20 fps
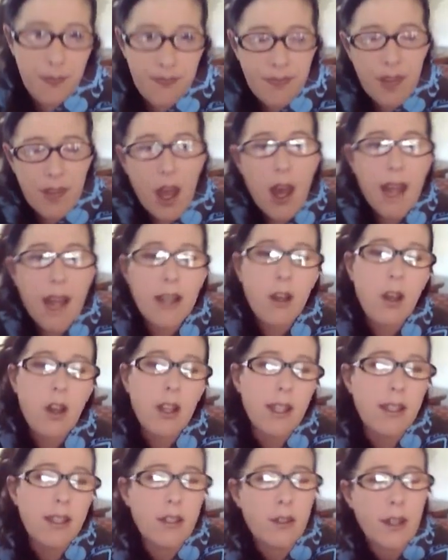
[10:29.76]
I call
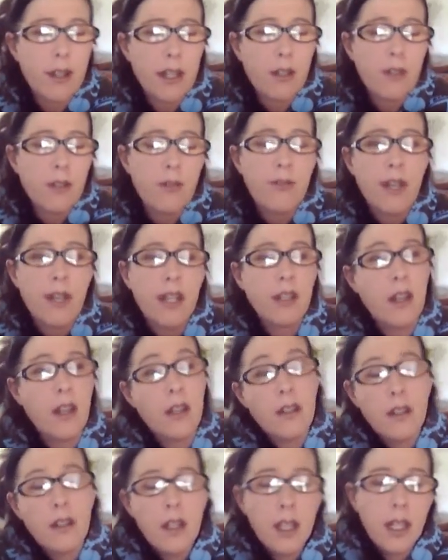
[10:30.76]
it the cradle effect.
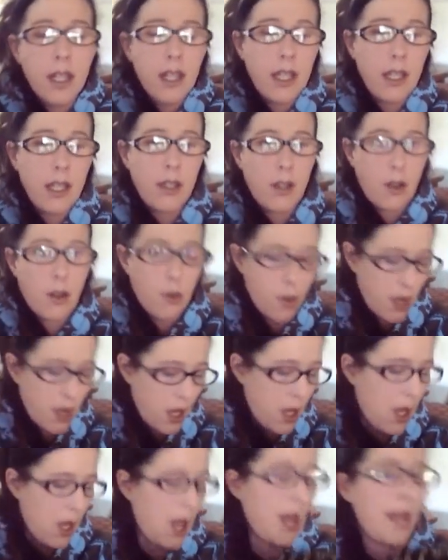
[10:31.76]
You know,
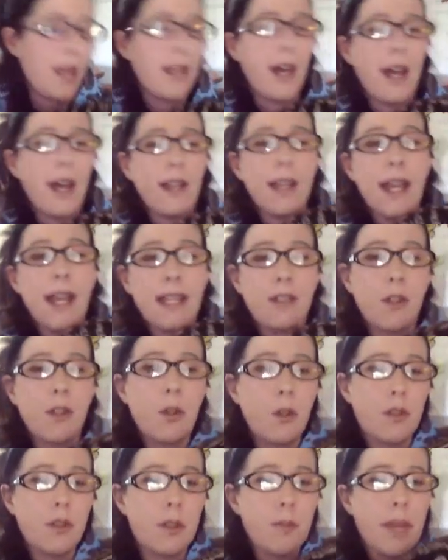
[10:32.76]
I like to
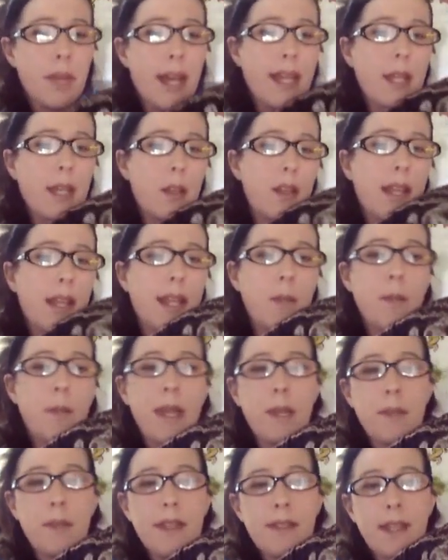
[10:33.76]
hold them like
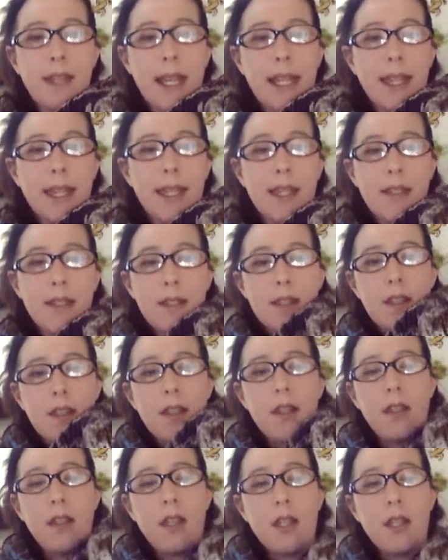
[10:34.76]
babies, like this.
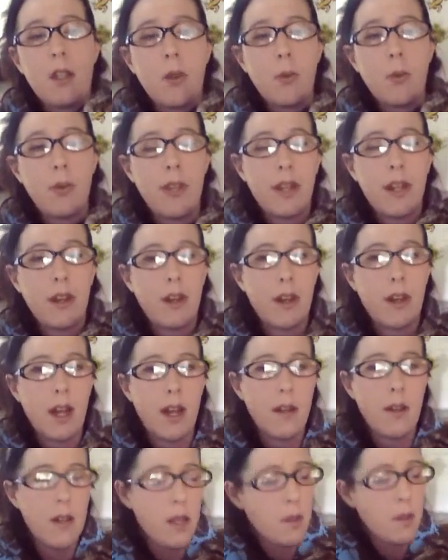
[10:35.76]
You know, they're
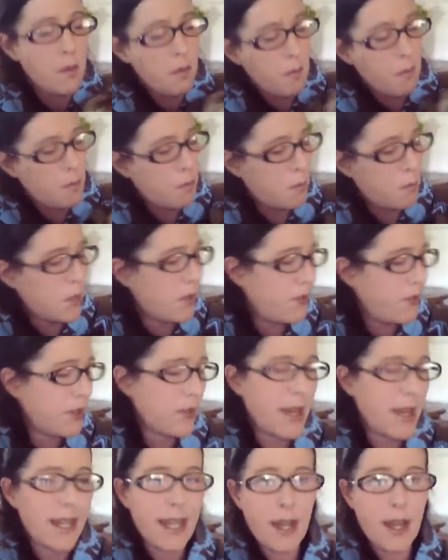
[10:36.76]
Murphy
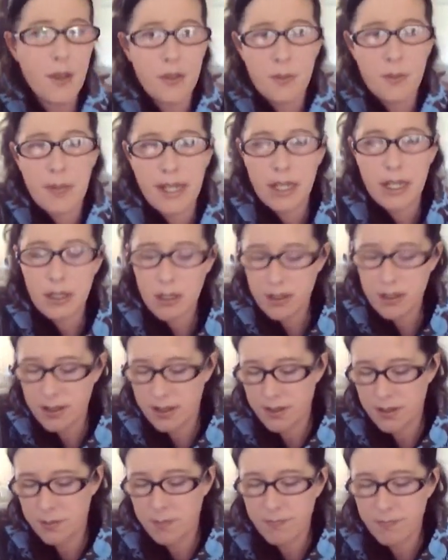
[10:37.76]
right now
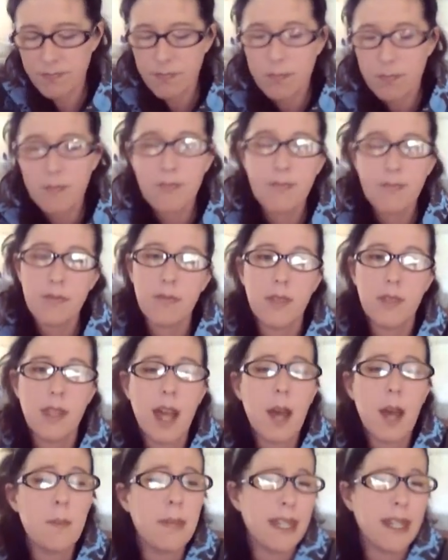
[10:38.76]
is
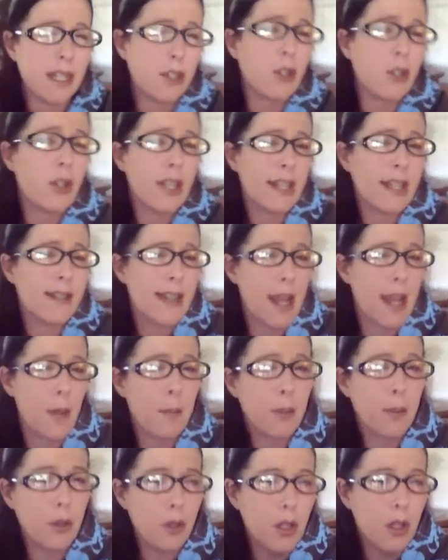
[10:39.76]
not being a good
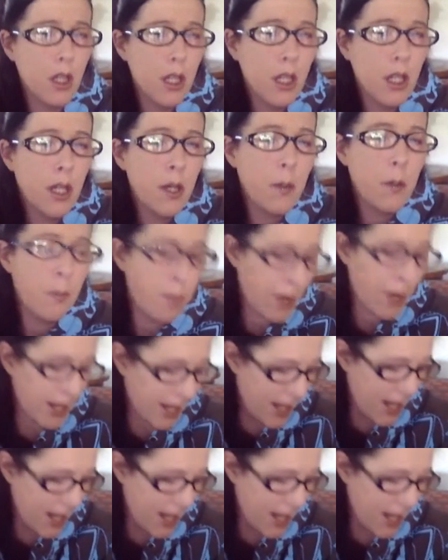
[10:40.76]
example, but